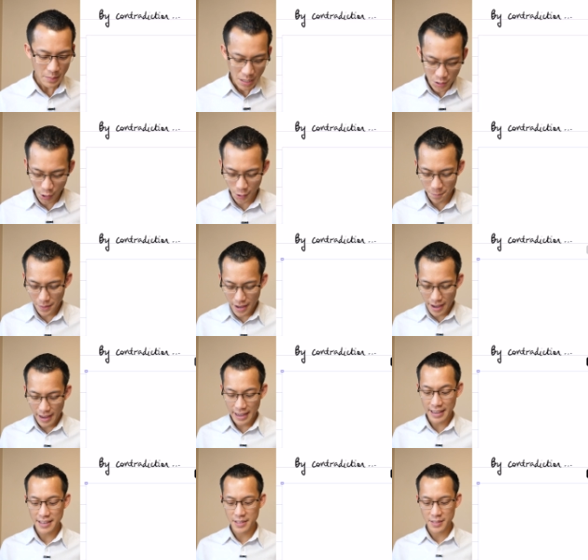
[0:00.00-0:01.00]
So
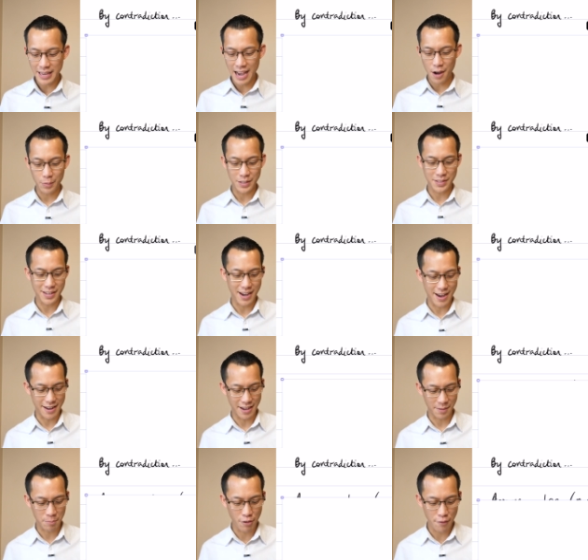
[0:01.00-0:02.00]
here's how we
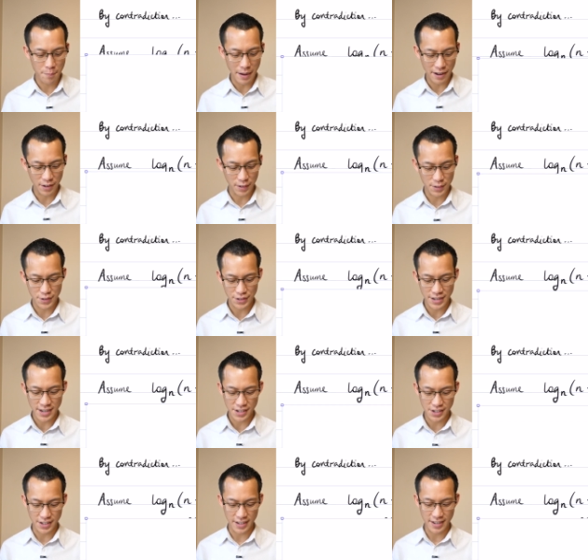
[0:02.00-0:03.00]
start. A proof by
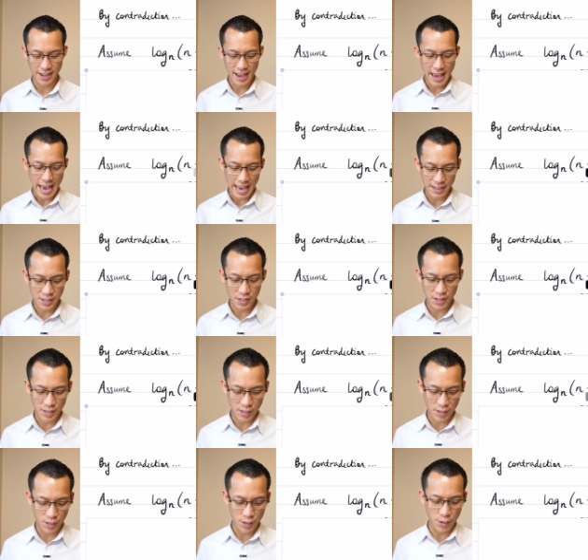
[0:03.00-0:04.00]
contradiction has to
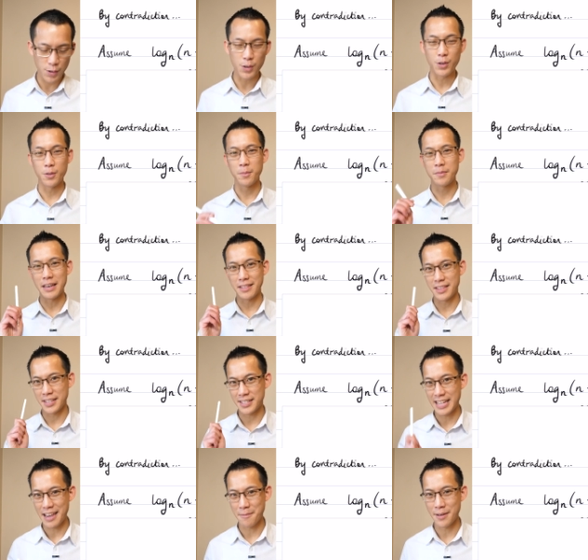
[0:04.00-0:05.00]
assume that the
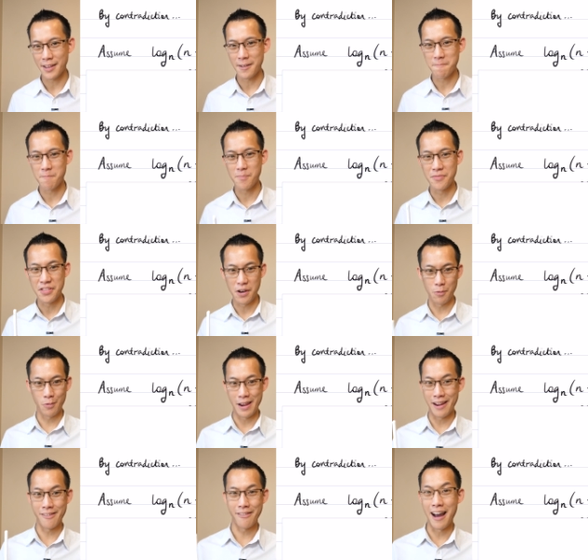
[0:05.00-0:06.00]
statement that
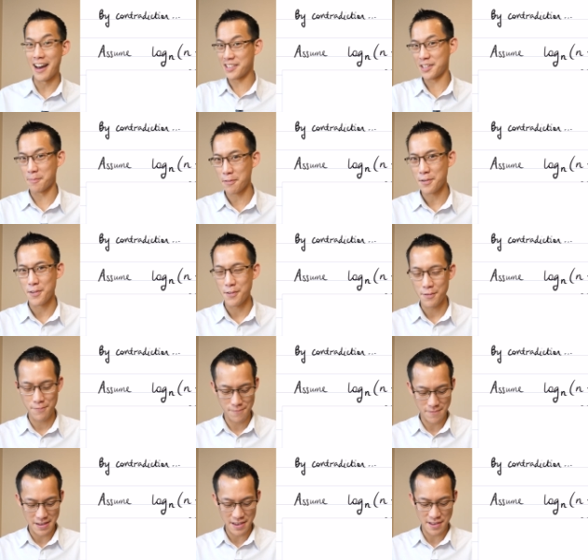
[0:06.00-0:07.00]
we're asked to
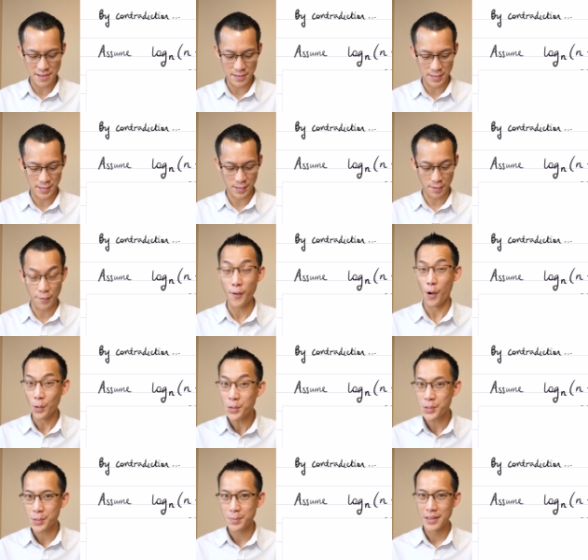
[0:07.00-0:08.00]
prove is
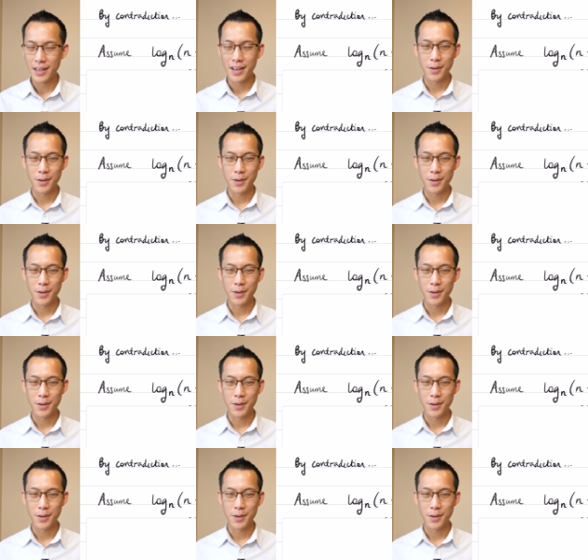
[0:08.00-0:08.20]
false.